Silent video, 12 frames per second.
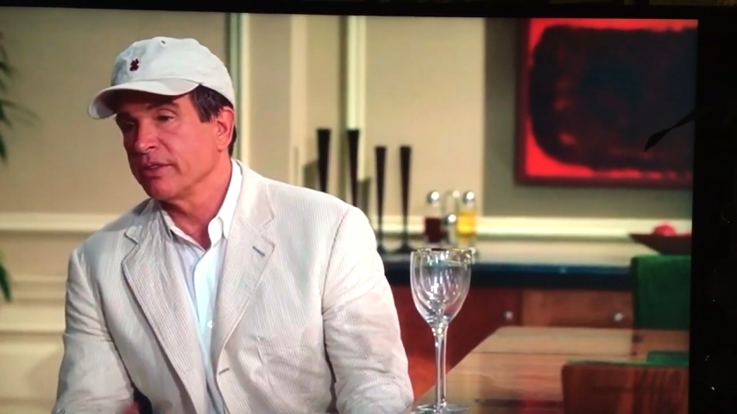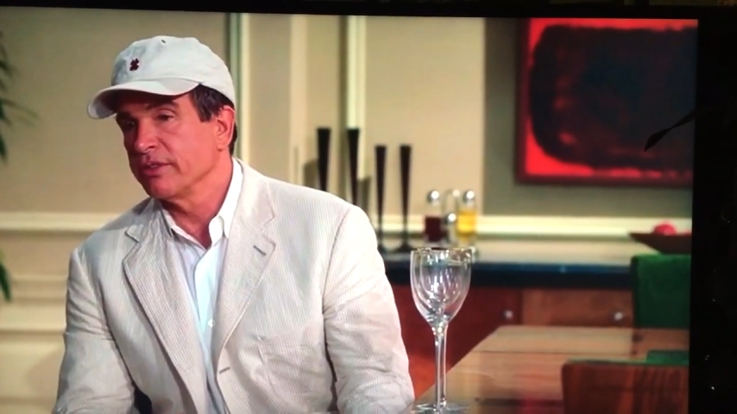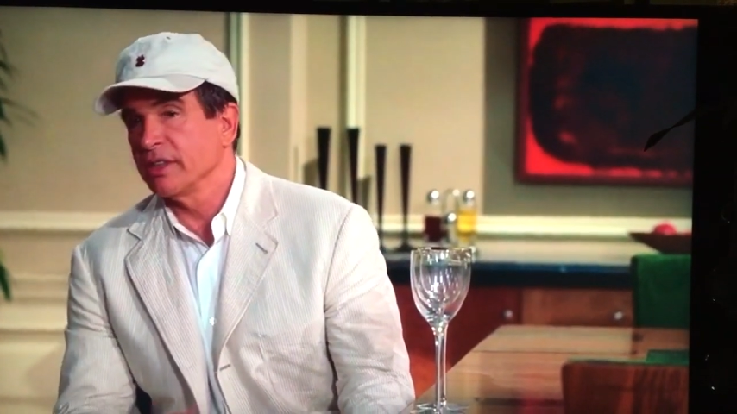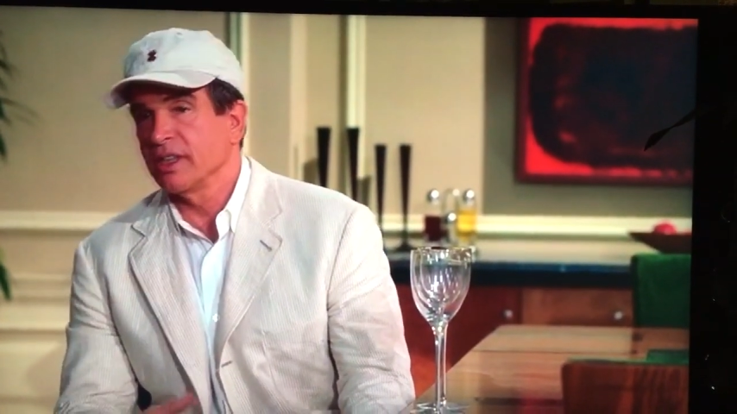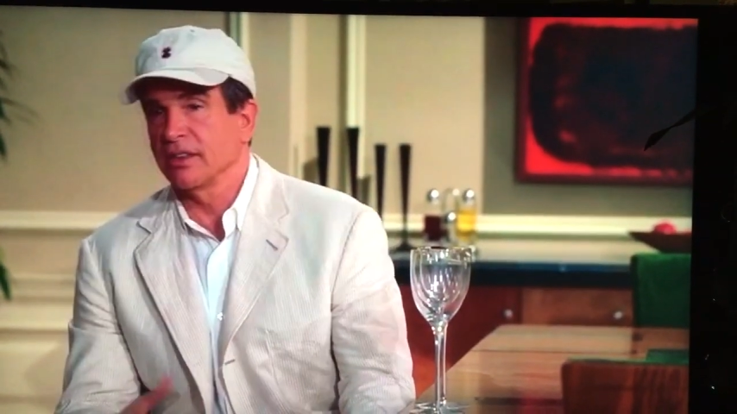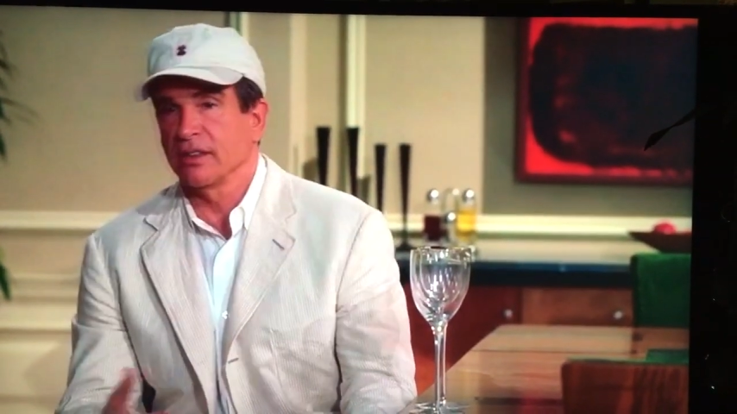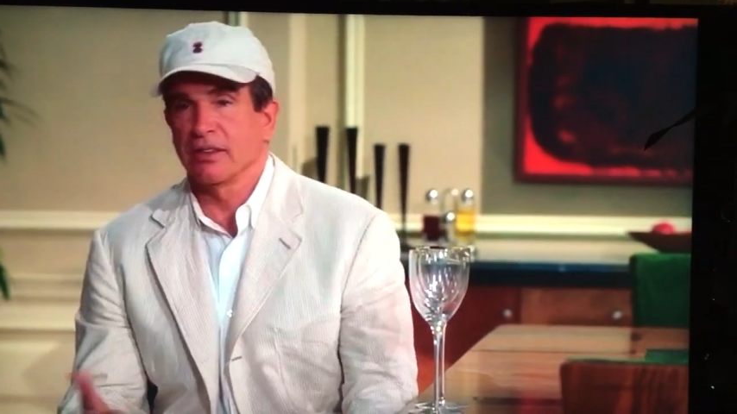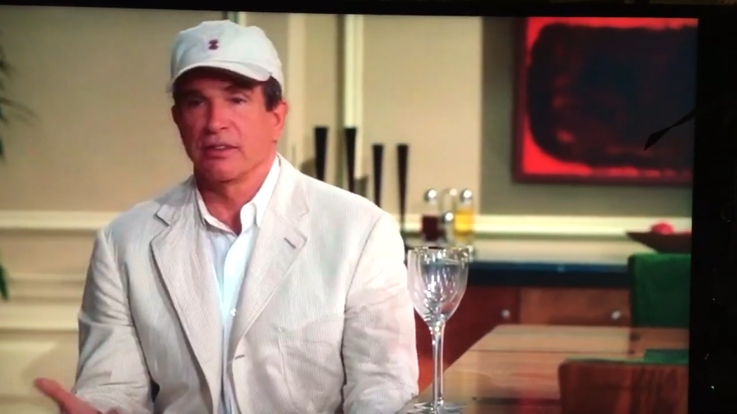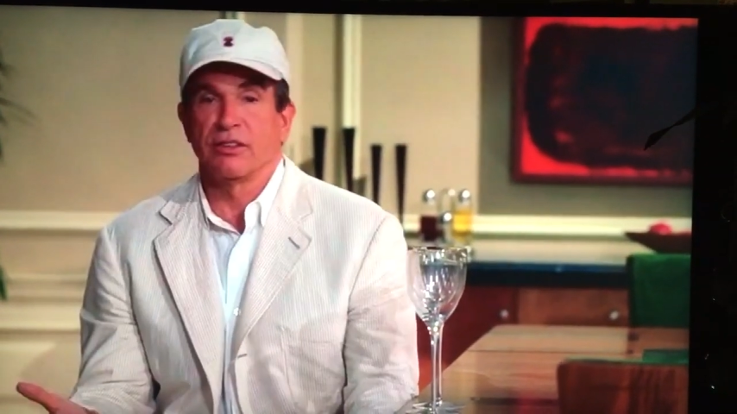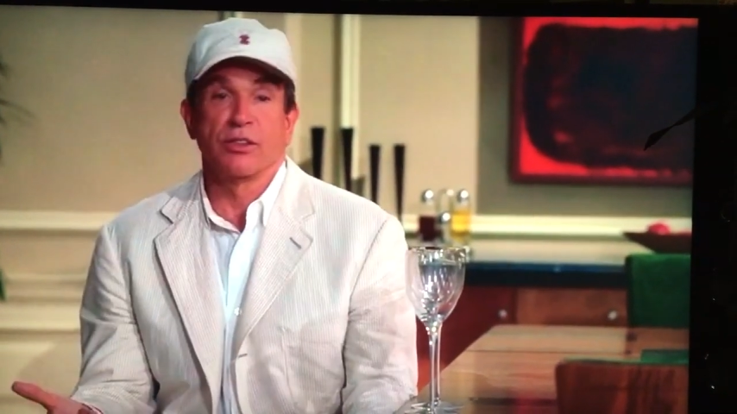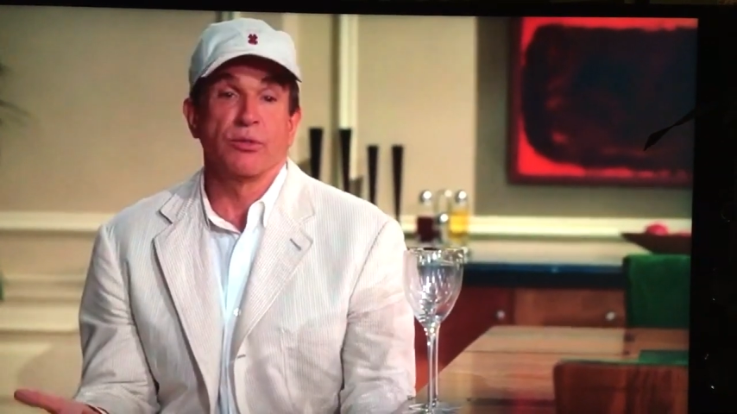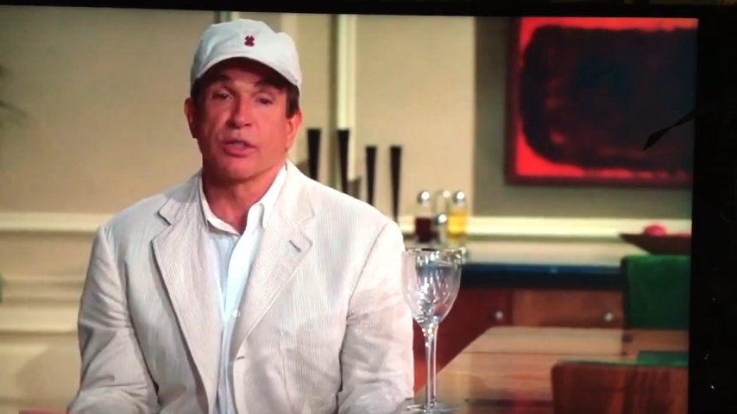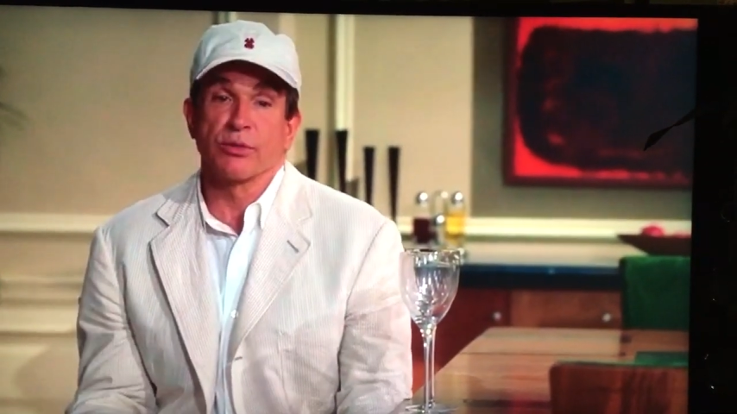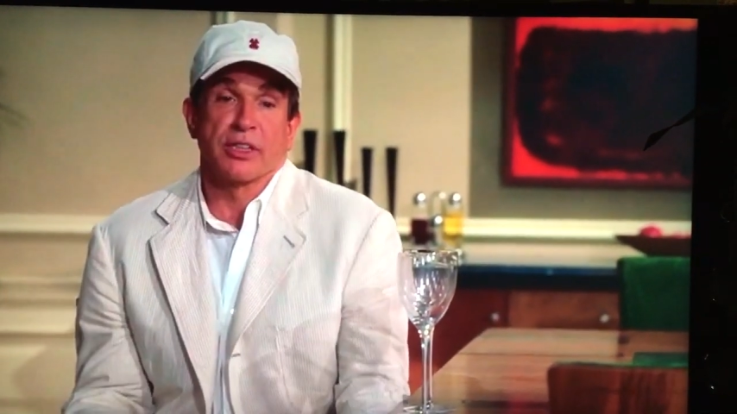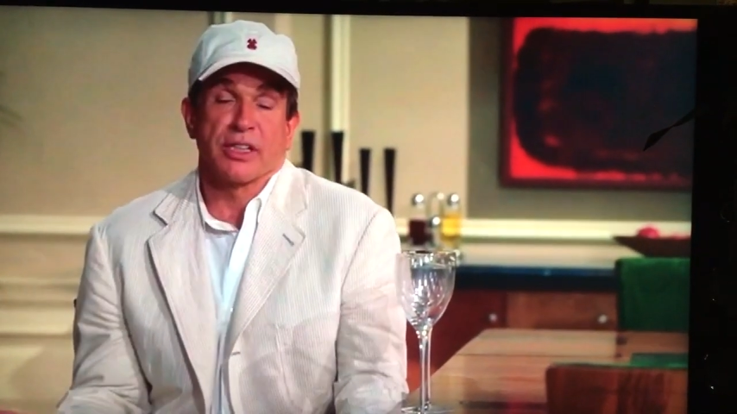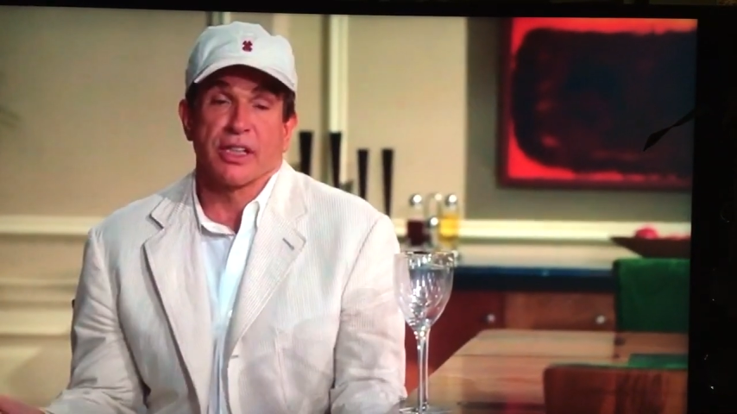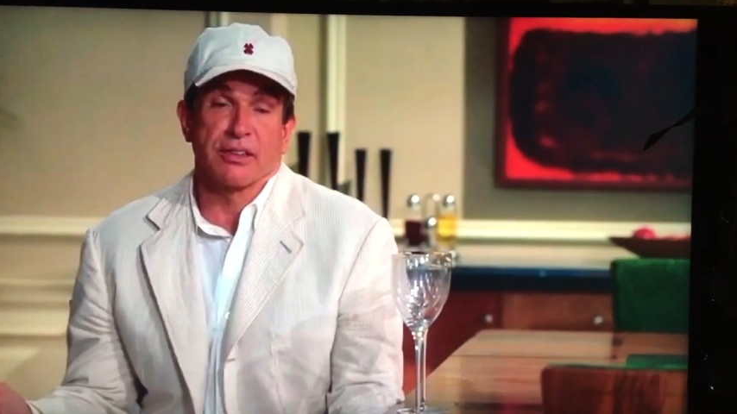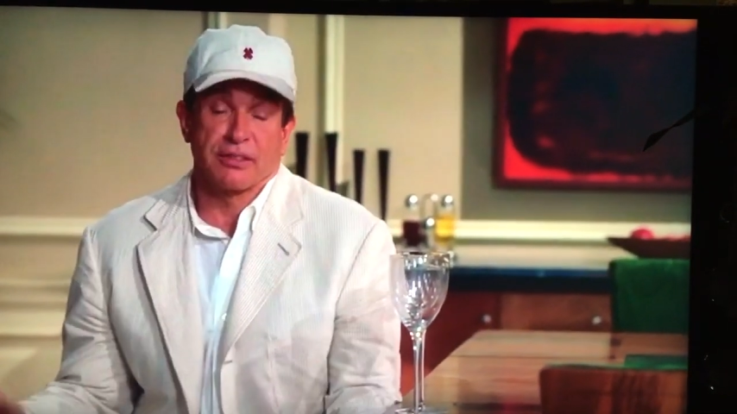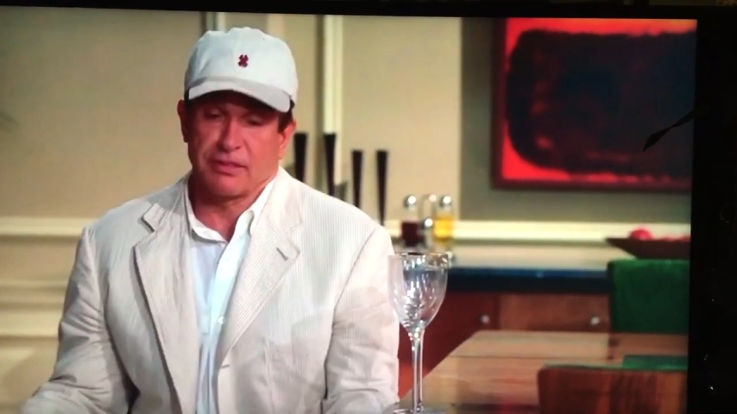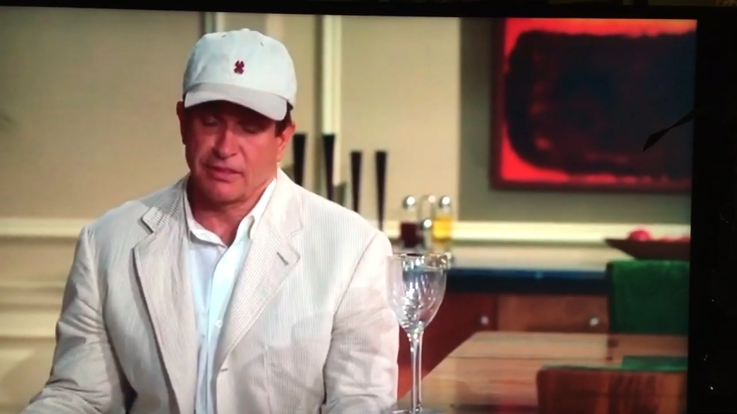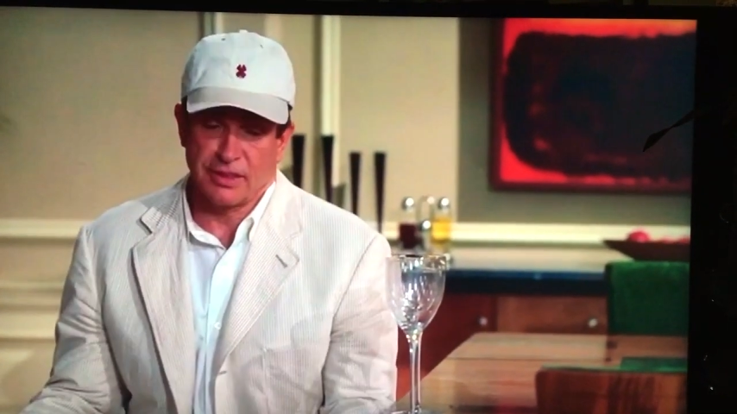are you saying? That you don't want to work it out?